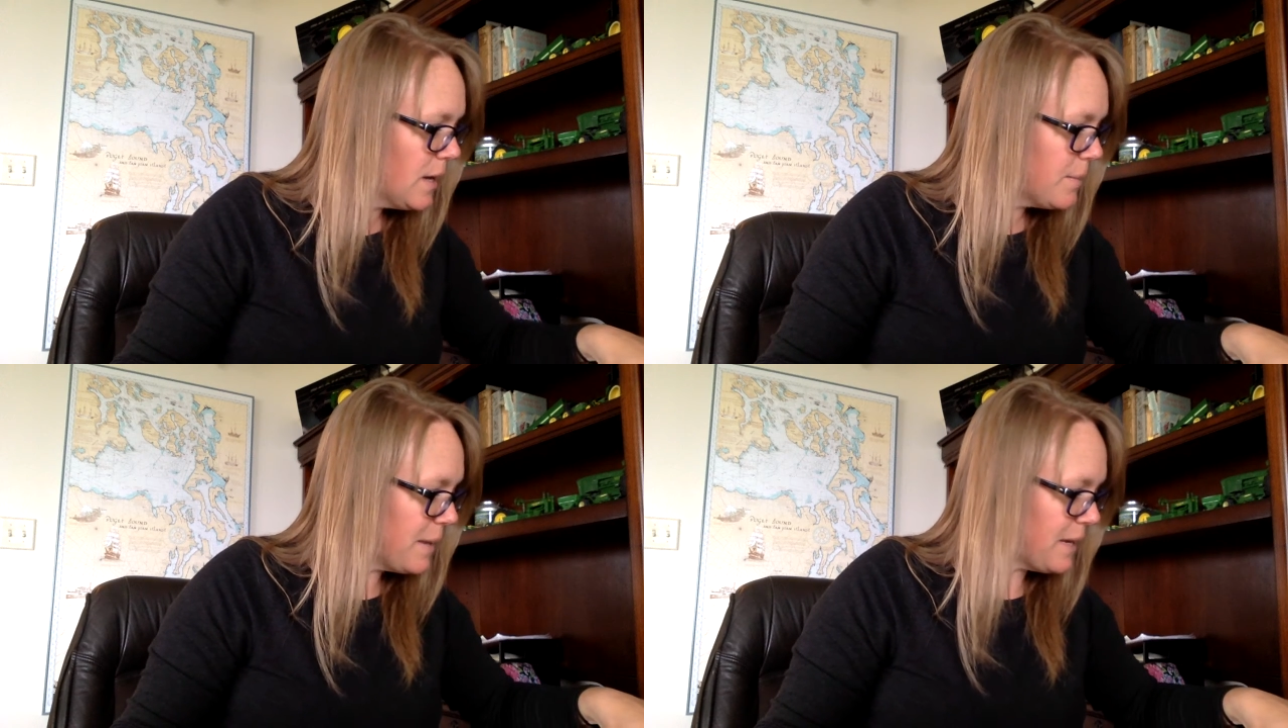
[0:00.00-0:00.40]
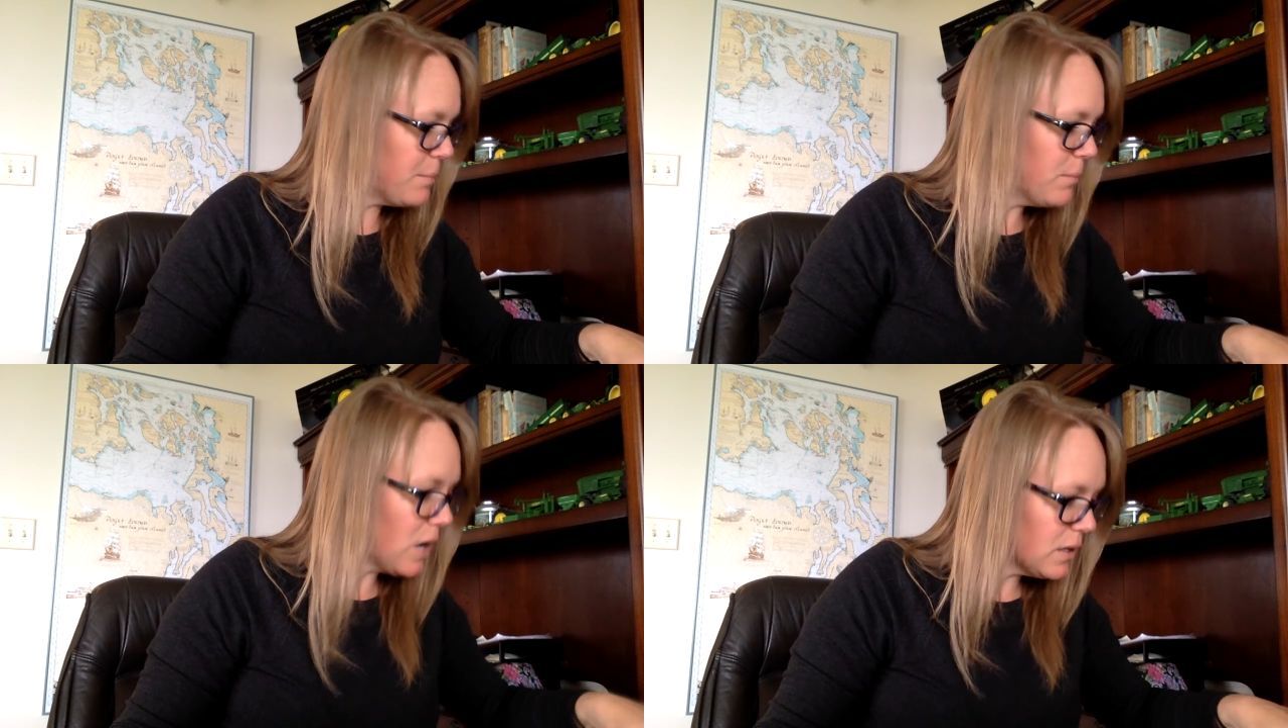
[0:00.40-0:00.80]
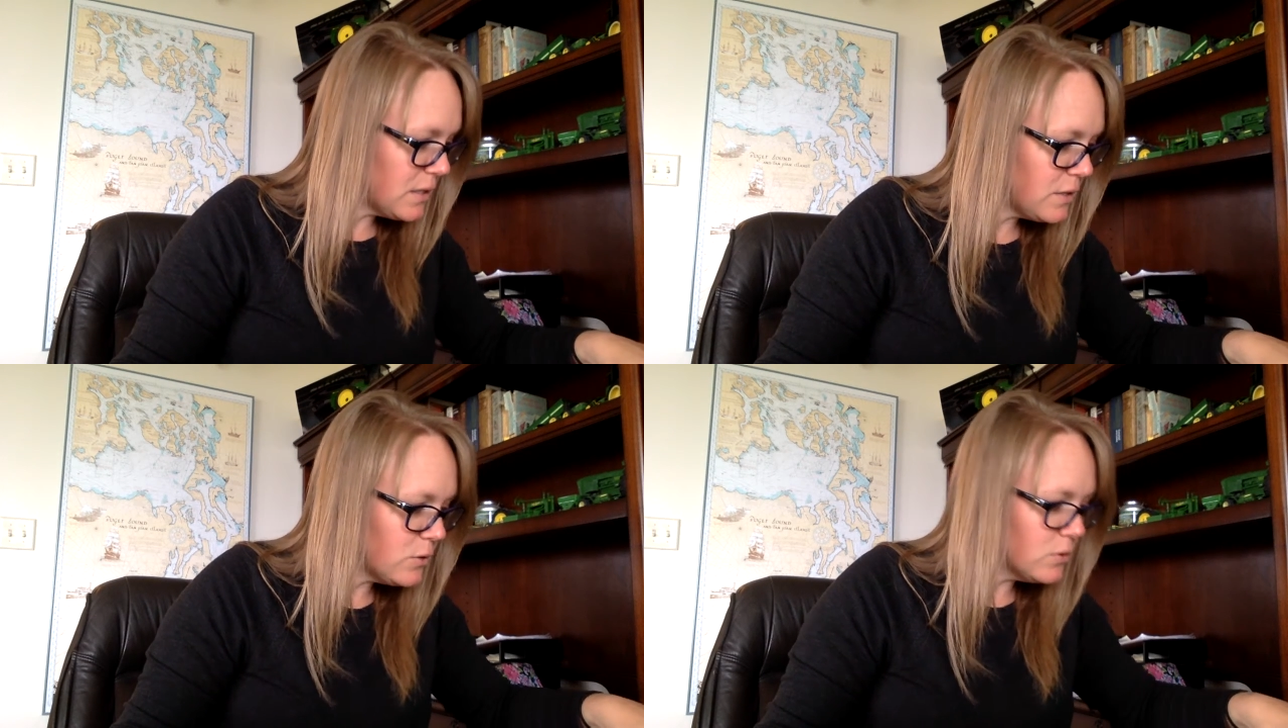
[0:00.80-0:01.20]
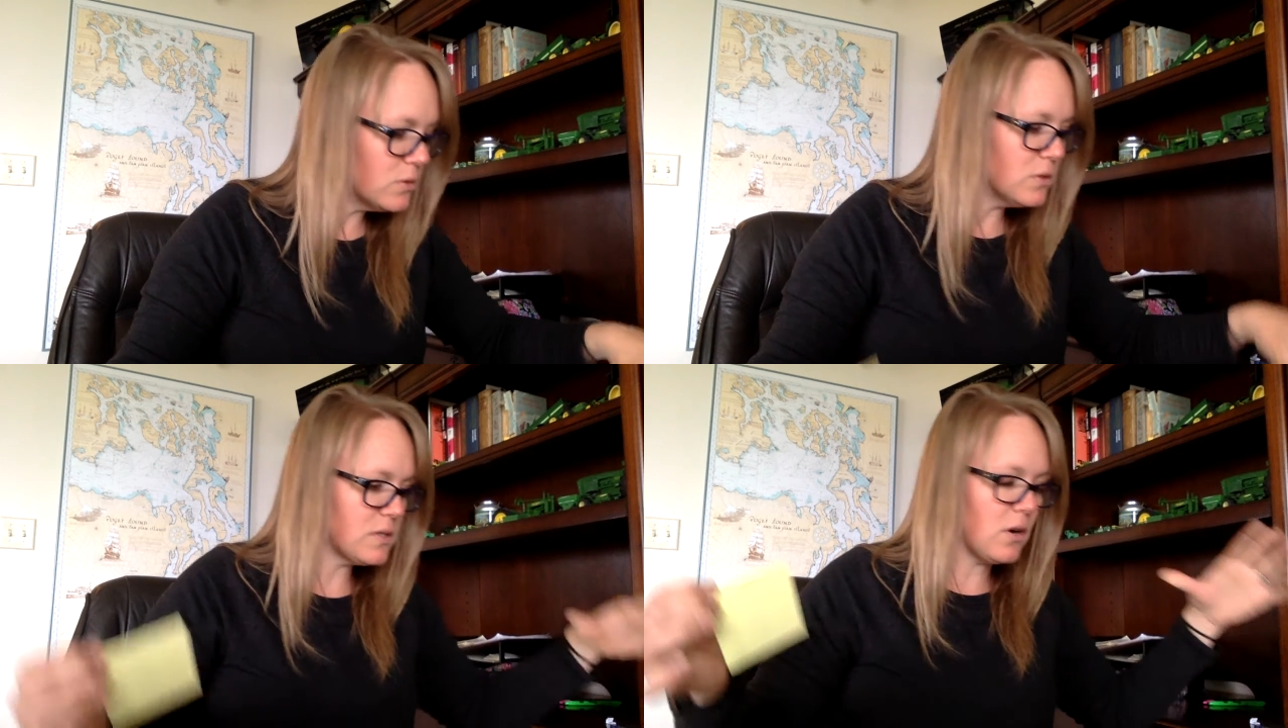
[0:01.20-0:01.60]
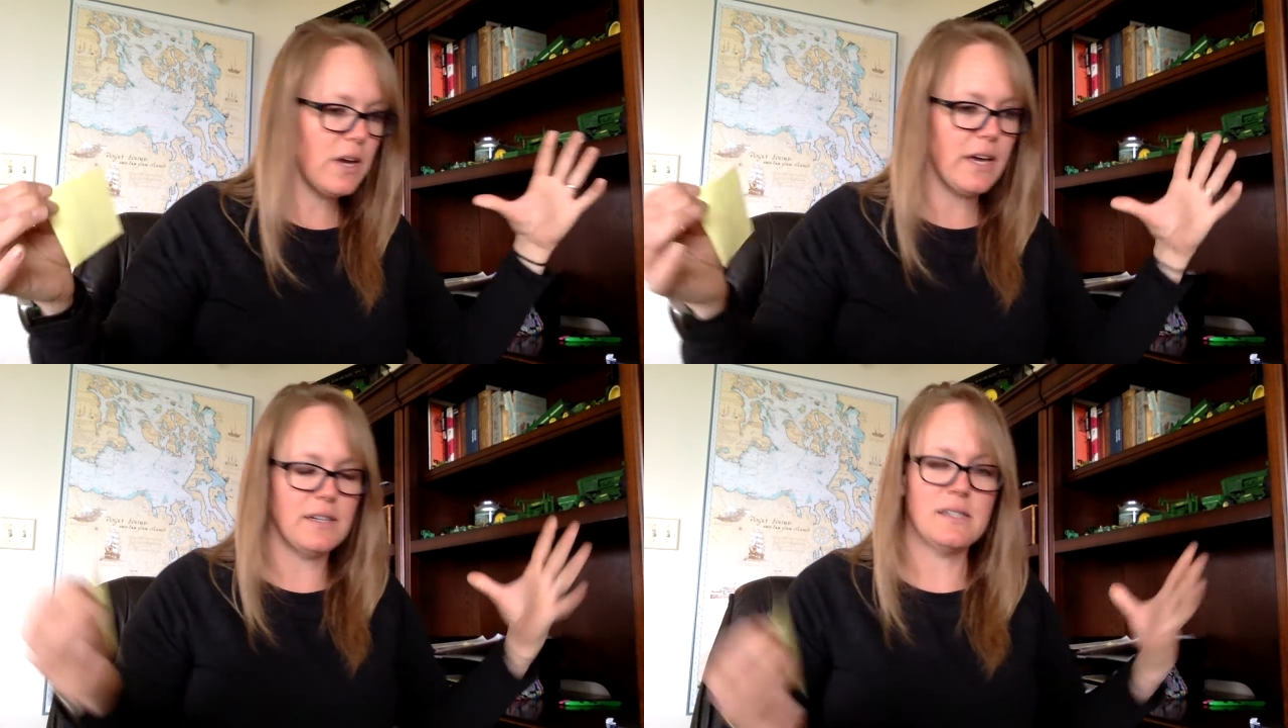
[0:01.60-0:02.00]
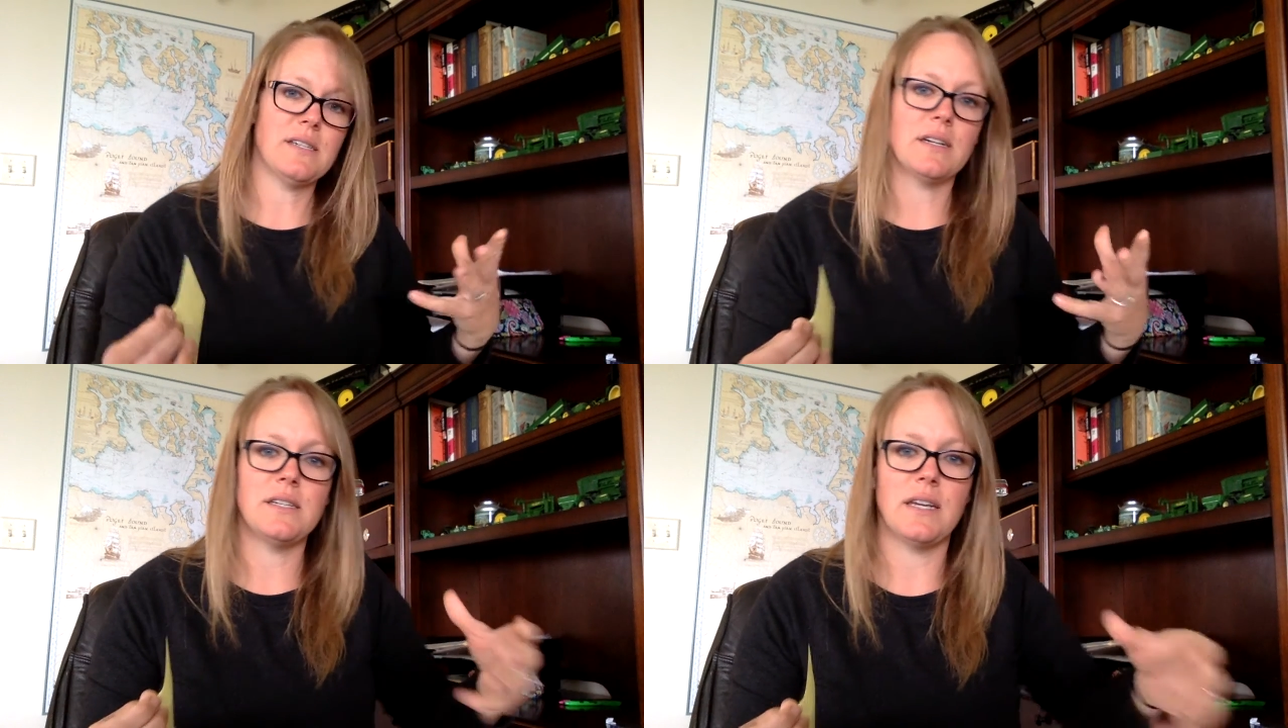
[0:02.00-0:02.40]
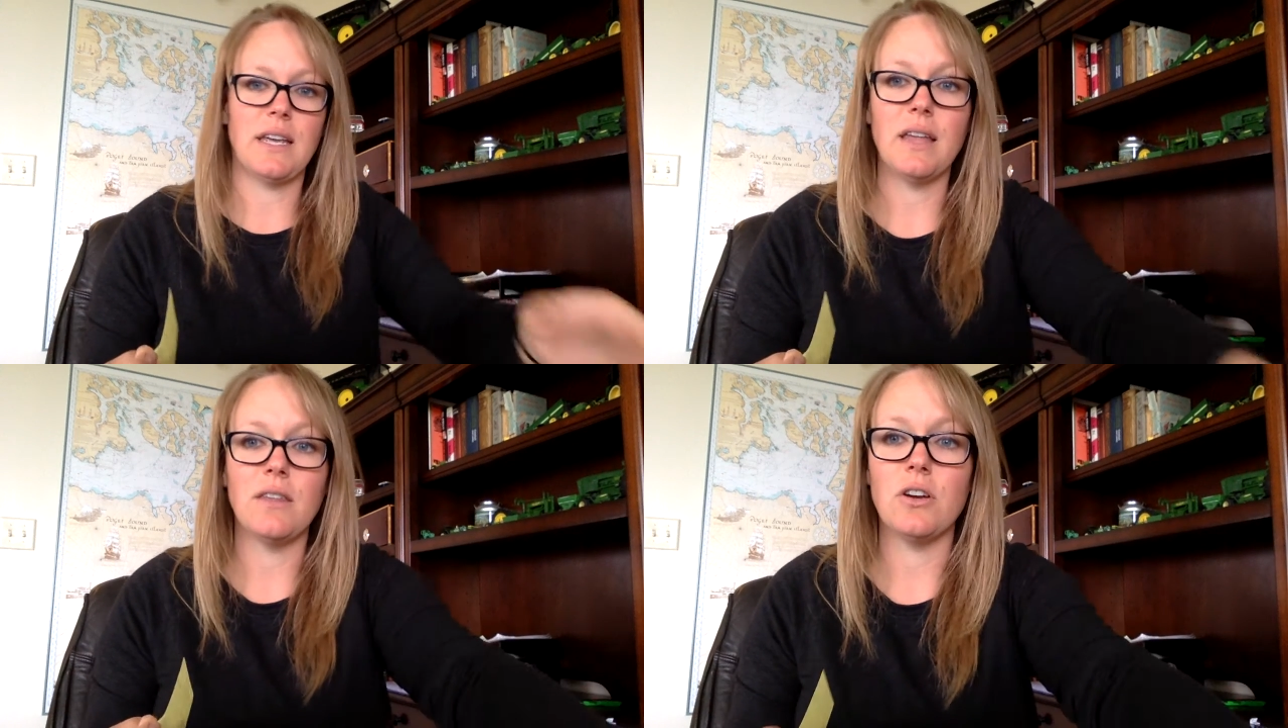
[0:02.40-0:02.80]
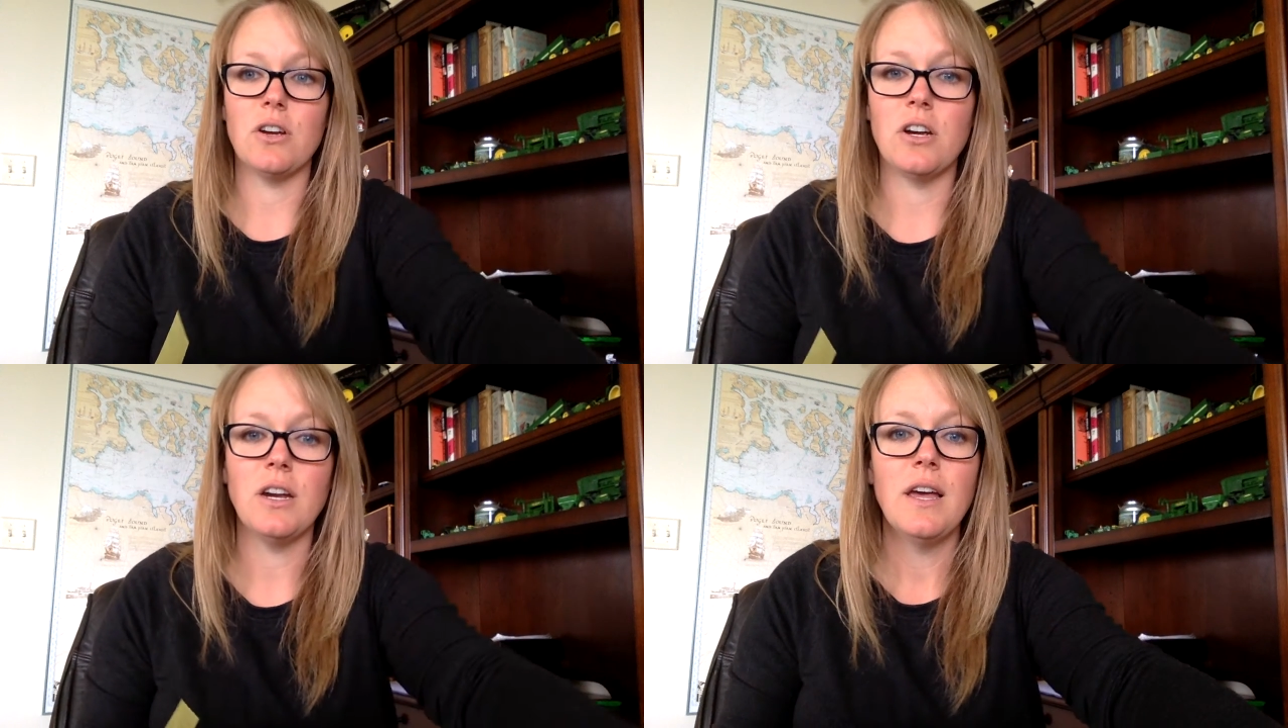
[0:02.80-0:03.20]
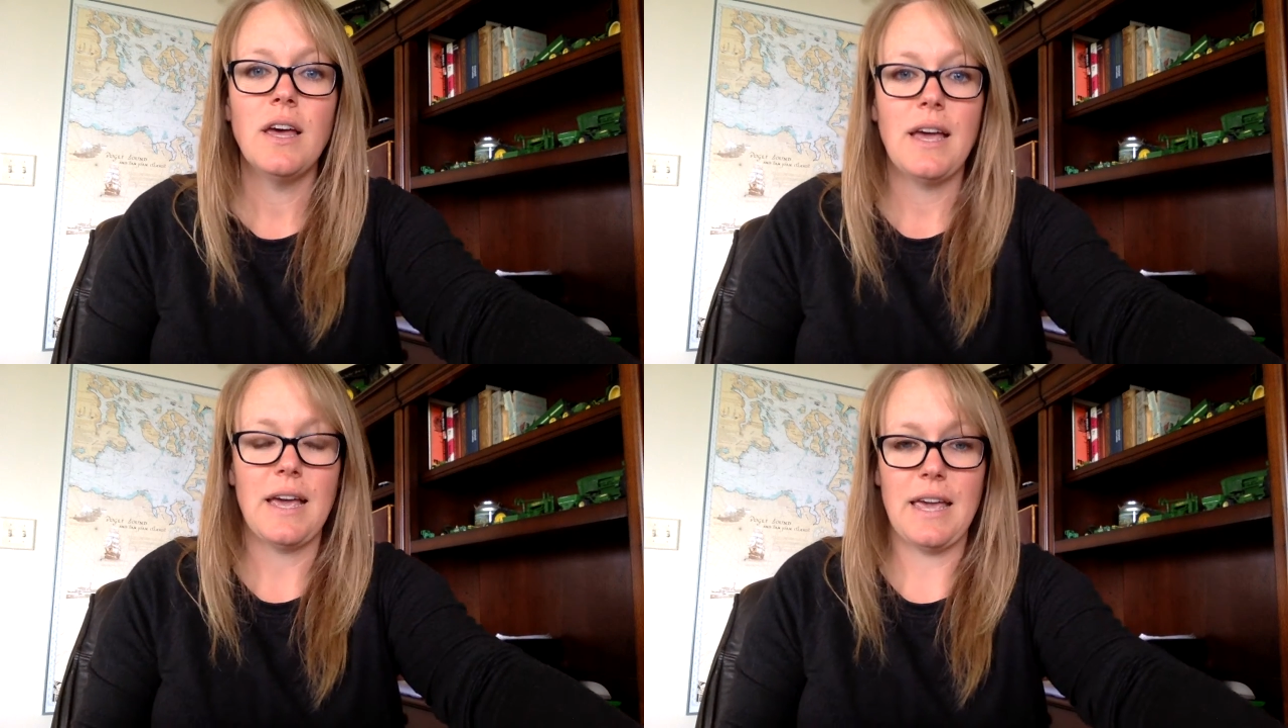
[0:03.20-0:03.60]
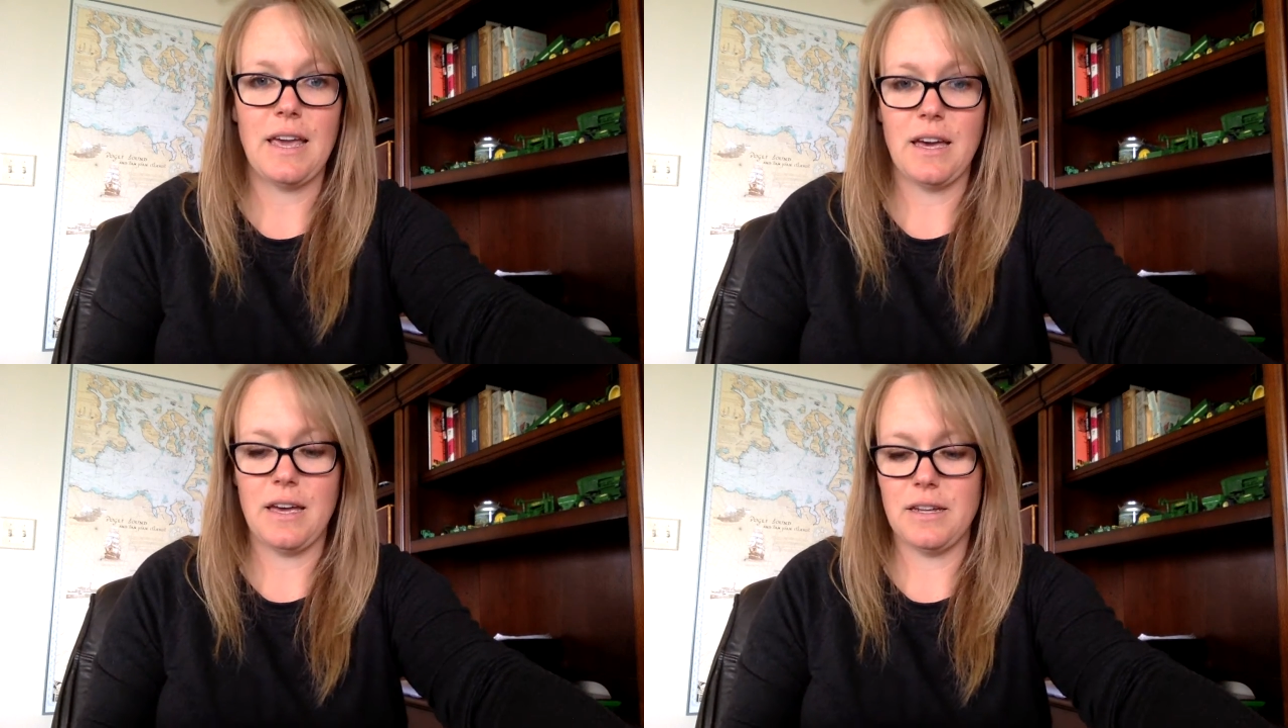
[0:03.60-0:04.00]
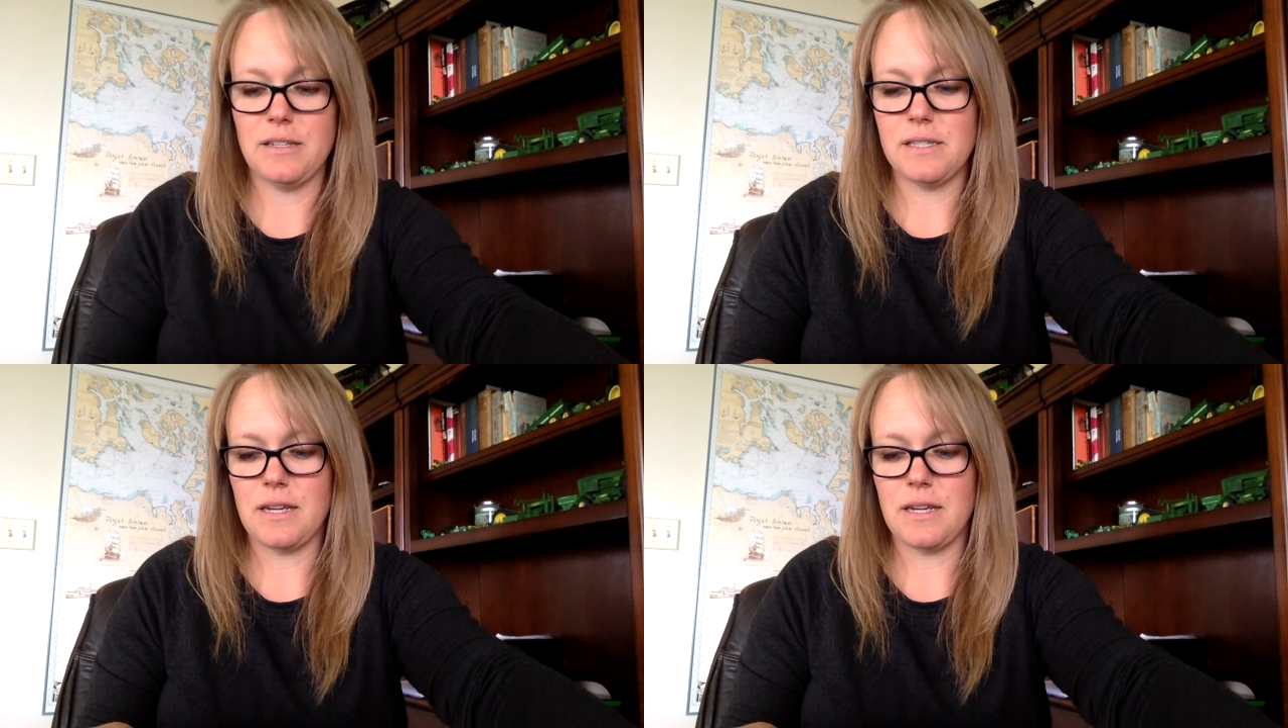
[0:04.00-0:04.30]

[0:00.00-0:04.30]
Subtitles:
many molecules all kind of stuck together? And